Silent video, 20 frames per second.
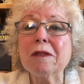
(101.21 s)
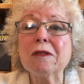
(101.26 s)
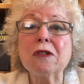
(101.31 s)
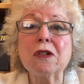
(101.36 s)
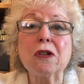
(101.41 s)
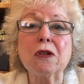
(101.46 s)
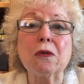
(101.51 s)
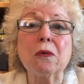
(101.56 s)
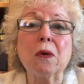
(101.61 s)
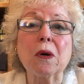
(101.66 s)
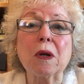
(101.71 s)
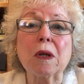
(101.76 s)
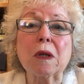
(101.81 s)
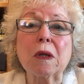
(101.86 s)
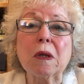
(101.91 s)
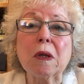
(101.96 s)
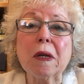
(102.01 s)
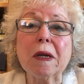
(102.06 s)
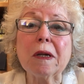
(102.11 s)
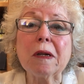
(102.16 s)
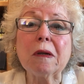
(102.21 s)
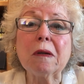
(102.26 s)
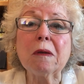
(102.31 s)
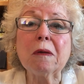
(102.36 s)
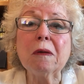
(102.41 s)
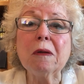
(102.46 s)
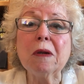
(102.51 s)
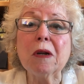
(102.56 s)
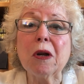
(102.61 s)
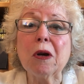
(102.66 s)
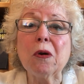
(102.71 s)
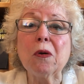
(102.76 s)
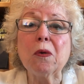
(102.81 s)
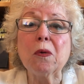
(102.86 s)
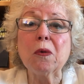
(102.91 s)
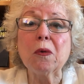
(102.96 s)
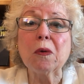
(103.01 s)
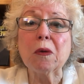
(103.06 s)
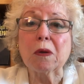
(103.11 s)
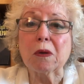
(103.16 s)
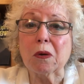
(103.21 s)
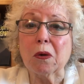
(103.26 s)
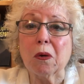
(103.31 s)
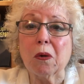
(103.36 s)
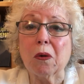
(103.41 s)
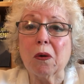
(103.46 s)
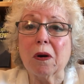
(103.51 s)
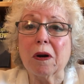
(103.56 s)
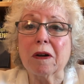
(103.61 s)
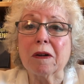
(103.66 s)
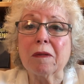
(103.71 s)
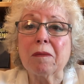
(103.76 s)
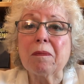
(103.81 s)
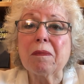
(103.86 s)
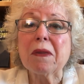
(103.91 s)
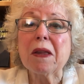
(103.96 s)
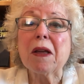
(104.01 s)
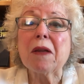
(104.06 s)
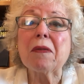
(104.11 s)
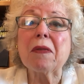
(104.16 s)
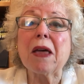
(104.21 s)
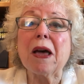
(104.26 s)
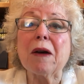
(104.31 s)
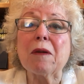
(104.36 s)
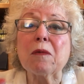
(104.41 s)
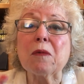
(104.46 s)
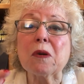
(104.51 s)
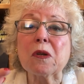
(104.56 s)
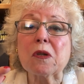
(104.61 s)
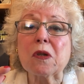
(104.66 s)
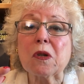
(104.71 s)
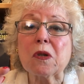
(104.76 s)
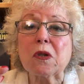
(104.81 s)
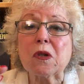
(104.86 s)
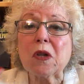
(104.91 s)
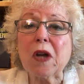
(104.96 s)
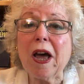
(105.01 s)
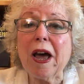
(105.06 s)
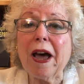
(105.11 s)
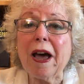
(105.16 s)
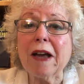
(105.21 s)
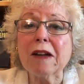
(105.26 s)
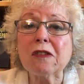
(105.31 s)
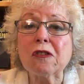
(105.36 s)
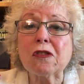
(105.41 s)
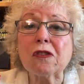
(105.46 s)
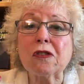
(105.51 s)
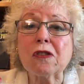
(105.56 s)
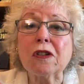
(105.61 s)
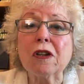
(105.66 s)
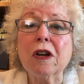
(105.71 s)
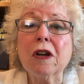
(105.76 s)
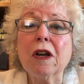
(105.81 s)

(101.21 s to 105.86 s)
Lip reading: to a little known law that was attached